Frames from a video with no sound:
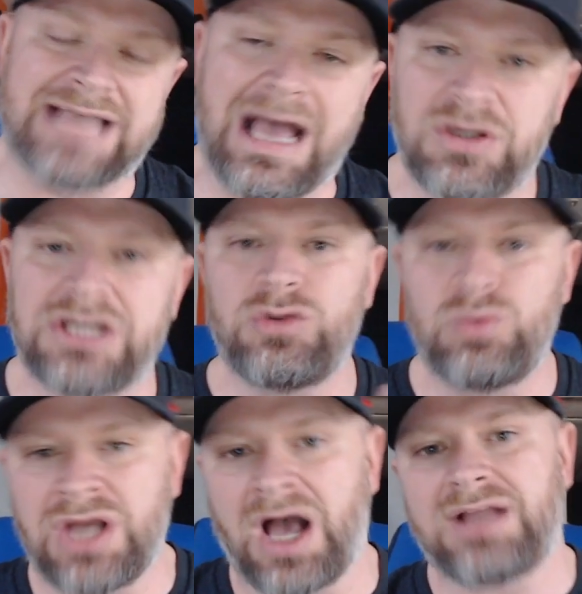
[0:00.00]
How can you
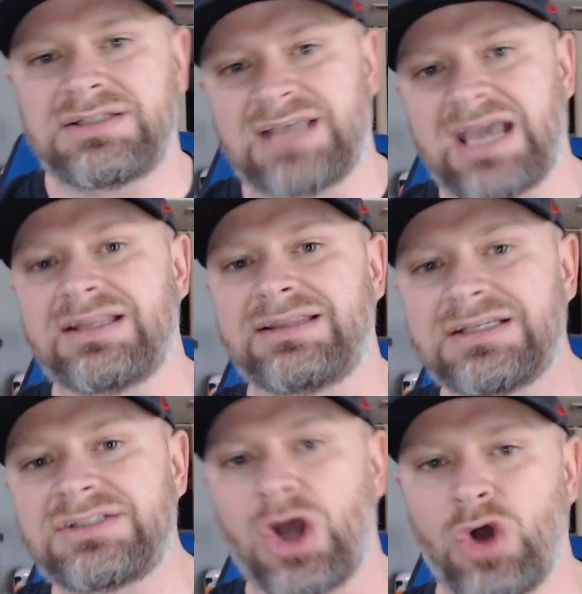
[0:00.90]
not say that
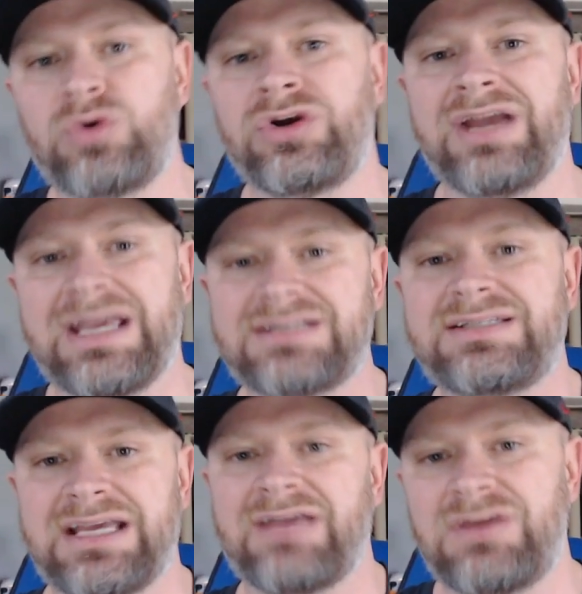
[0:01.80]
this owner is
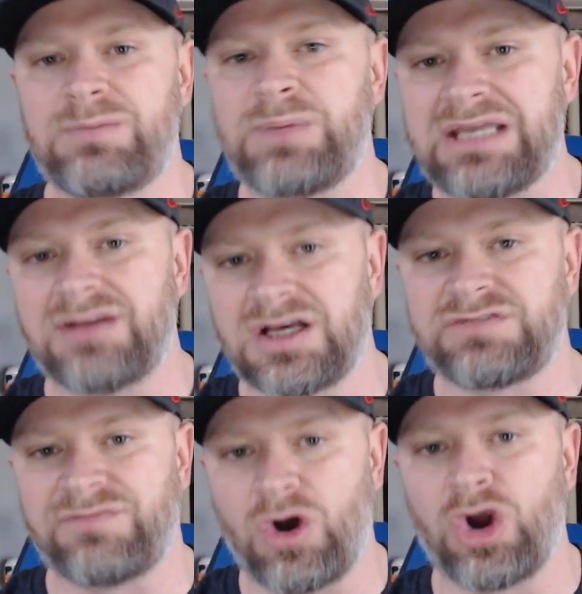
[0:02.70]
the MVP thus
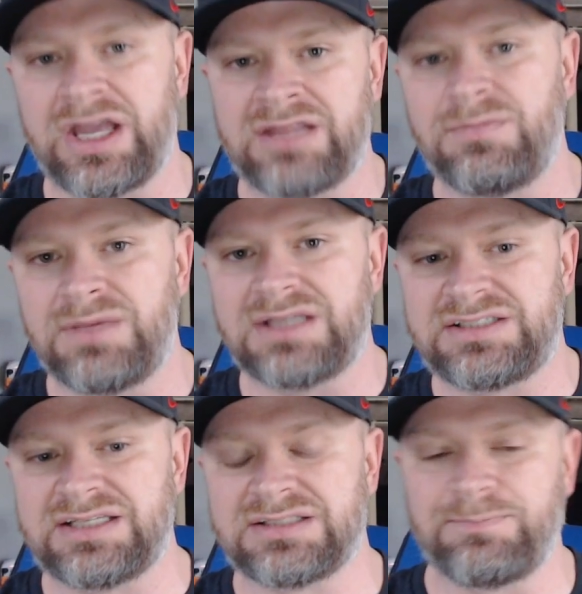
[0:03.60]
far in the
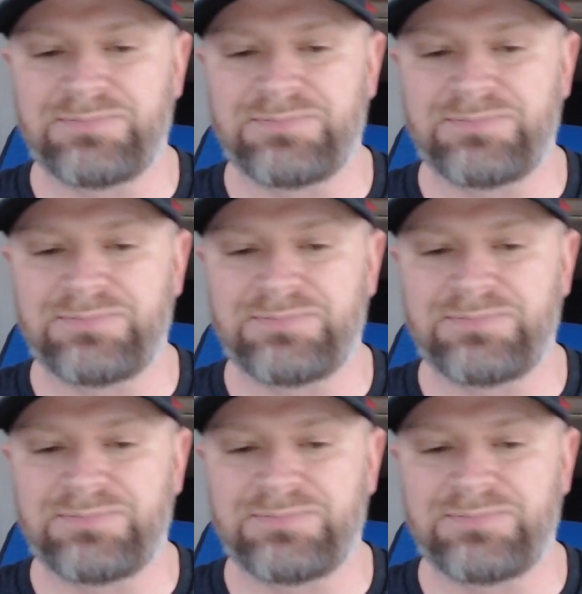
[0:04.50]
midseason?